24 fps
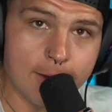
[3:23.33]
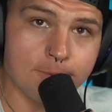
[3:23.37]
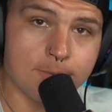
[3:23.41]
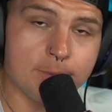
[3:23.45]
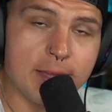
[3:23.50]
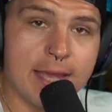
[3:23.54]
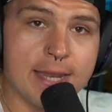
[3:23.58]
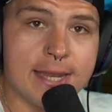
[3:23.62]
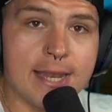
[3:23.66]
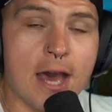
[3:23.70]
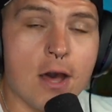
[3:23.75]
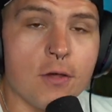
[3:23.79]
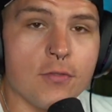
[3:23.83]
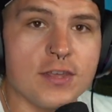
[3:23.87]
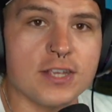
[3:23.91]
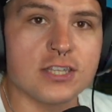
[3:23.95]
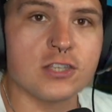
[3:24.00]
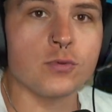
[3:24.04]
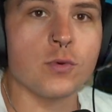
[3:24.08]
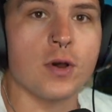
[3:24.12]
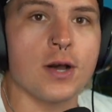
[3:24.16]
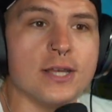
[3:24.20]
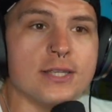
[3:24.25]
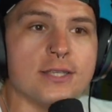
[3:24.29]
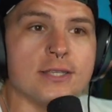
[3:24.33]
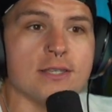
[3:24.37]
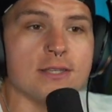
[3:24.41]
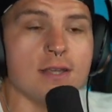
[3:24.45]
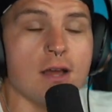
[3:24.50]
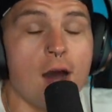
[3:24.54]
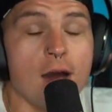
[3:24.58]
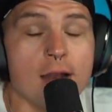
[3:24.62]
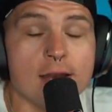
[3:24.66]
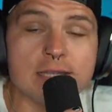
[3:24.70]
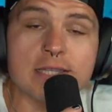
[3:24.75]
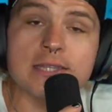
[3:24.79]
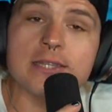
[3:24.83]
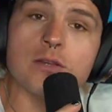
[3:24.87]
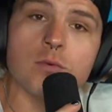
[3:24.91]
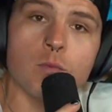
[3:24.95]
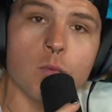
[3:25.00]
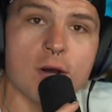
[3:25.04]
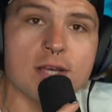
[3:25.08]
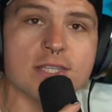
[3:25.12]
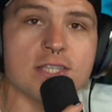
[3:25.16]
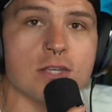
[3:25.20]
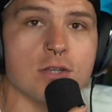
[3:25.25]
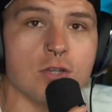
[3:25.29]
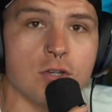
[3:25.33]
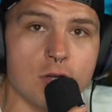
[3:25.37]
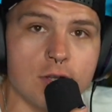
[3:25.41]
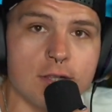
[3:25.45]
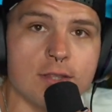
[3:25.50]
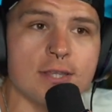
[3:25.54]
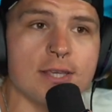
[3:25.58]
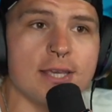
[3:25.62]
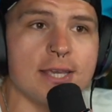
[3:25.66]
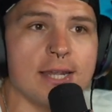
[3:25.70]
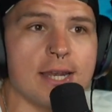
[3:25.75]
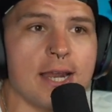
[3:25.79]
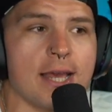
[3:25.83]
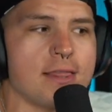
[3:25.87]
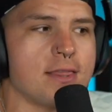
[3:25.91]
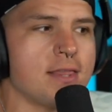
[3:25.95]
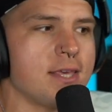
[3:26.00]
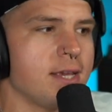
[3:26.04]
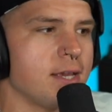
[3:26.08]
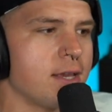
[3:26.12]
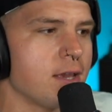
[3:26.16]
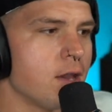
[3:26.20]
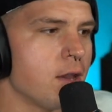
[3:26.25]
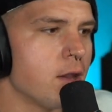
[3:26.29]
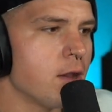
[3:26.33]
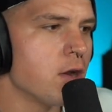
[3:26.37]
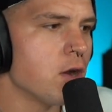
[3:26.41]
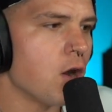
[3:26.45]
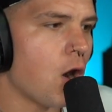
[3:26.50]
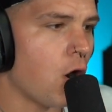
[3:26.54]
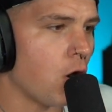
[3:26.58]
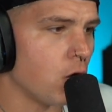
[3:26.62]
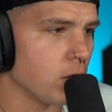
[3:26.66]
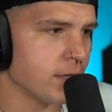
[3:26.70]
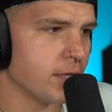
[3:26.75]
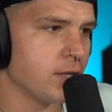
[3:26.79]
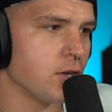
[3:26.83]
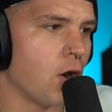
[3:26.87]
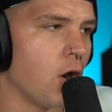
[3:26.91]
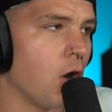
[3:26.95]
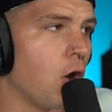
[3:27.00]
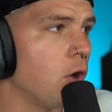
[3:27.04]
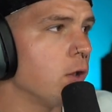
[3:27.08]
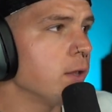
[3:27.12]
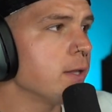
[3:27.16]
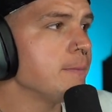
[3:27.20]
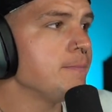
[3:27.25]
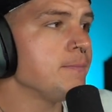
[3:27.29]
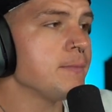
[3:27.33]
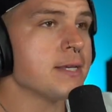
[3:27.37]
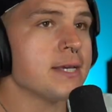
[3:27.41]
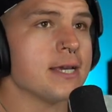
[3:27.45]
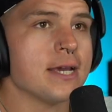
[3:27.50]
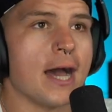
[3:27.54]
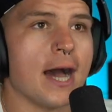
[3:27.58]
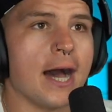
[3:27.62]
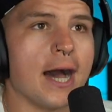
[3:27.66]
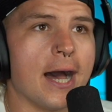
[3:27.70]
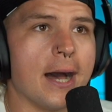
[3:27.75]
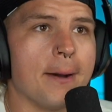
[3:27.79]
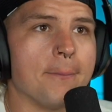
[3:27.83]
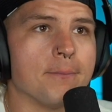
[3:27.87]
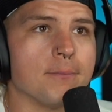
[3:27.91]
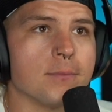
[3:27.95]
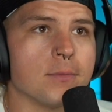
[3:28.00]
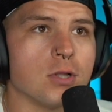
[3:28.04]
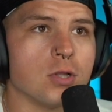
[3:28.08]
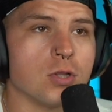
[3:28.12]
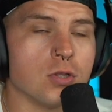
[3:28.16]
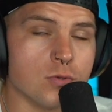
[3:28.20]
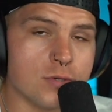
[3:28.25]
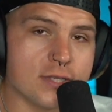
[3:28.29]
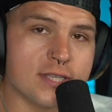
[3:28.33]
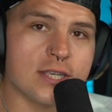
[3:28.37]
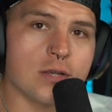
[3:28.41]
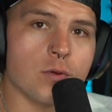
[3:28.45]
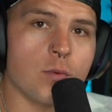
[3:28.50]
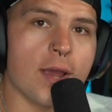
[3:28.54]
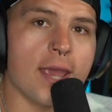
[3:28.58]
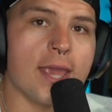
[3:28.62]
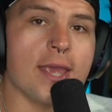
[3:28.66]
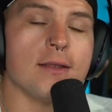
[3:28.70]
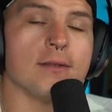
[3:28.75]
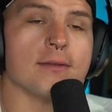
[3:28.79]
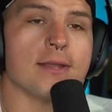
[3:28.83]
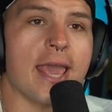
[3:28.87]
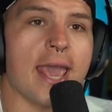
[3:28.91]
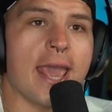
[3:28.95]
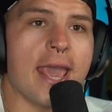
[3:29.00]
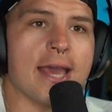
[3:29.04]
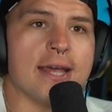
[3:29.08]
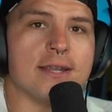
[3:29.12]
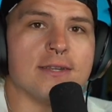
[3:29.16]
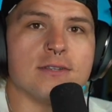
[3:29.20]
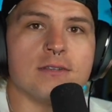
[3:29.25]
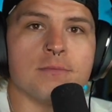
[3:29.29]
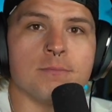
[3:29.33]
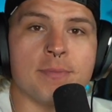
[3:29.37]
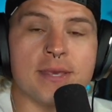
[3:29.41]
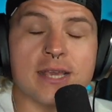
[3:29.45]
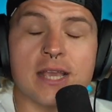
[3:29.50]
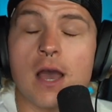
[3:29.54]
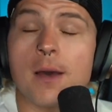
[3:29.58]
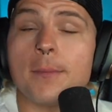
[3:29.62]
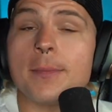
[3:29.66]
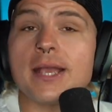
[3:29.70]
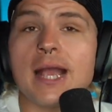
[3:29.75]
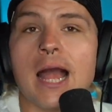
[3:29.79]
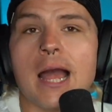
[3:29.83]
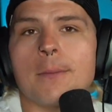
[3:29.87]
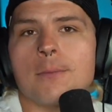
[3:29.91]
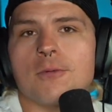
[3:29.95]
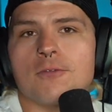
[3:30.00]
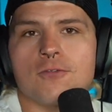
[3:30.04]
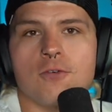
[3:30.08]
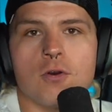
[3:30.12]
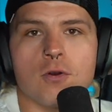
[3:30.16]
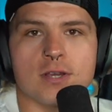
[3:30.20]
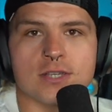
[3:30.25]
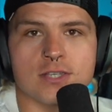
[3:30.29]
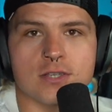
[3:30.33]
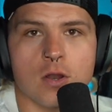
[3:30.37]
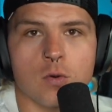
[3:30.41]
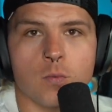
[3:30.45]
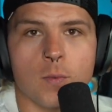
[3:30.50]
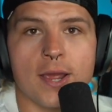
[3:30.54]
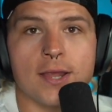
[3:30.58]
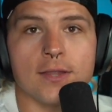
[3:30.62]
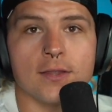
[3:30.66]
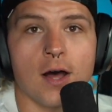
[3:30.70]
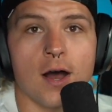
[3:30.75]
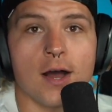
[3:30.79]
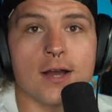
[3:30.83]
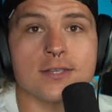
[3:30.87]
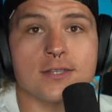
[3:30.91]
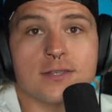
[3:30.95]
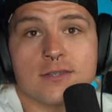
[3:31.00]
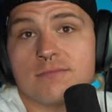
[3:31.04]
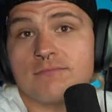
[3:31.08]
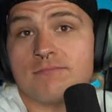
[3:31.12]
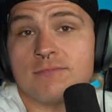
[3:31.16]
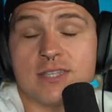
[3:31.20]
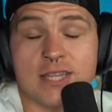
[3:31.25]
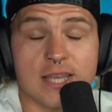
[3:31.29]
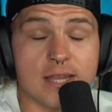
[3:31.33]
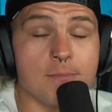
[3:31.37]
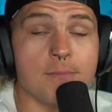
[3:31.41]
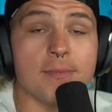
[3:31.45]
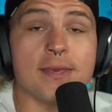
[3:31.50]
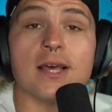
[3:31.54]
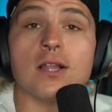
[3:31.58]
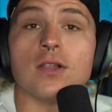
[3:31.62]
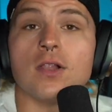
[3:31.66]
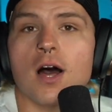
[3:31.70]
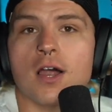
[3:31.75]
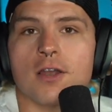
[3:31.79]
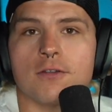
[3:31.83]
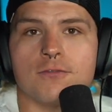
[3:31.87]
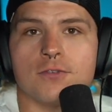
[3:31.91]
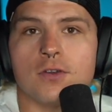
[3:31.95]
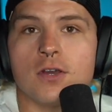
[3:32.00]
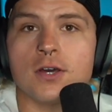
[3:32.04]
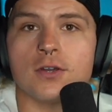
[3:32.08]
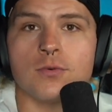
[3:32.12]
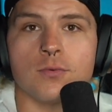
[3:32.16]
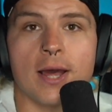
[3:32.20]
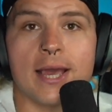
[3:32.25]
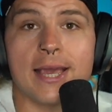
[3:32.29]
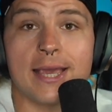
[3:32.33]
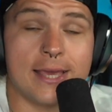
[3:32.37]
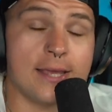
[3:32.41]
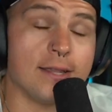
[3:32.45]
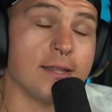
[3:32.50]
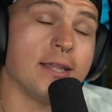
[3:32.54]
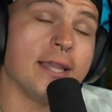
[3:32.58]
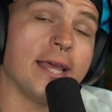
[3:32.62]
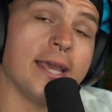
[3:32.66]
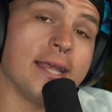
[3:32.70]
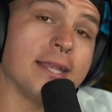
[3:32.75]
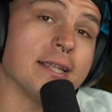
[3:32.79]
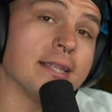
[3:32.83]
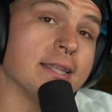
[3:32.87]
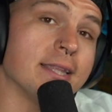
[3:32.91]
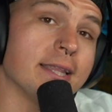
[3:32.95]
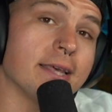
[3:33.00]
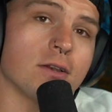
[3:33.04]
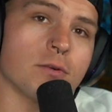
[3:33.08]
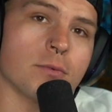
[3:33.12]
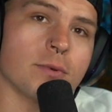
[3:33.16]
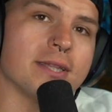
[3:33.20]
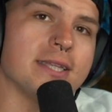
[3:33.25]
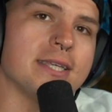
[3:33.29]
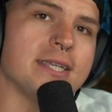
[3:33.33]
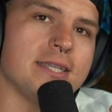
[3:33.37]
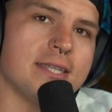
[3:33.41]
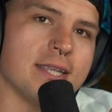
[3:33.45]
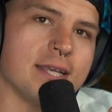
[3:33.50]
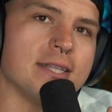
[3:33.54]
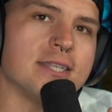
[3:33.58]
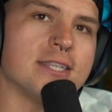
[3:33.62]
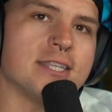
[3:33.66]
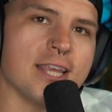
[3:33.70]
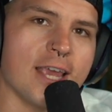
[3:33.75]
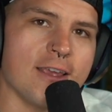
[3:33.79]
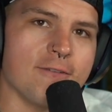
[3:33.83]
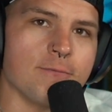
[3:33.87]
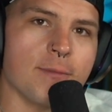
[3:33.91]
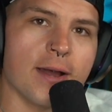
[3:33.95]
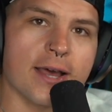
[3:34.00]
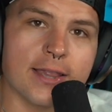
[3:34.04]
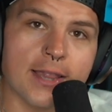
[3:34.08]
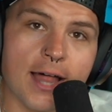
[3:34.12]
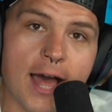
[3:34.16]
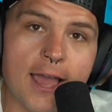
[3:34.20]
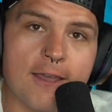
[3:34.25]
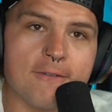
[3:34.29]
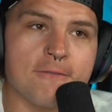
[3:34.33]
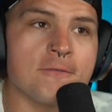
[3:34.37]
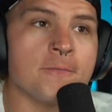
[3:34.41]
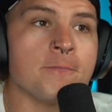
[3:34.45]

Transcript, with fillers: And now this was honestly was a good thing and I think all in all, um, losing weight and becoming hyper focused on weight loss did me a lot of good, right? It, it literally did save my life.